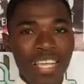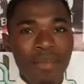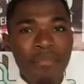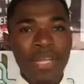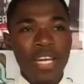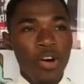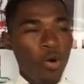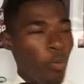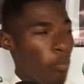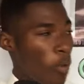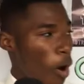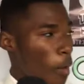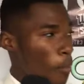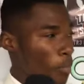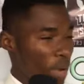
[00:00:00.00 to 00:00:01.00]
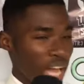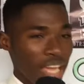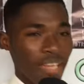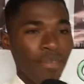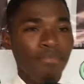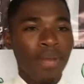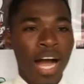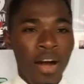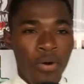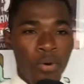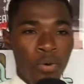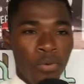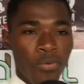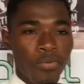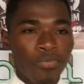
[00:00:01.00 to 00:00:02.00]
me no bompai ba
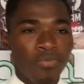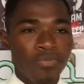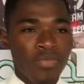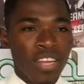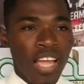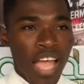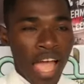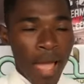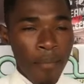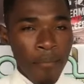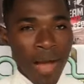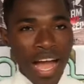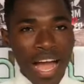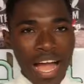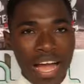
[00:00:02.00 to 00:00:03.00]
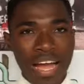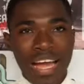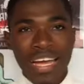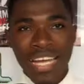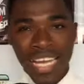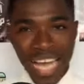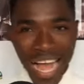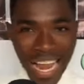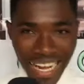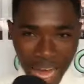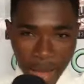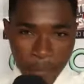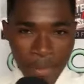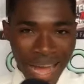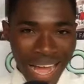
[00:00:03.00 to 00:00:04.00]
emma
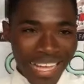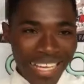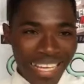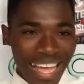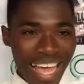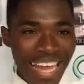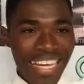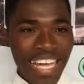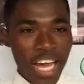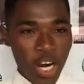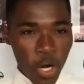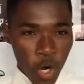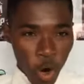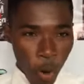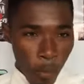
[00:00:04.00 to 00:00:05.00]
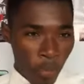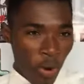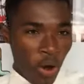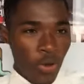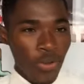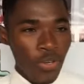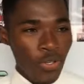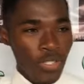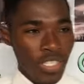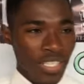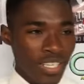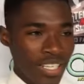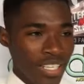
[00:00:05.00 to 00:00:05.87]
Ghana man ene Akro youth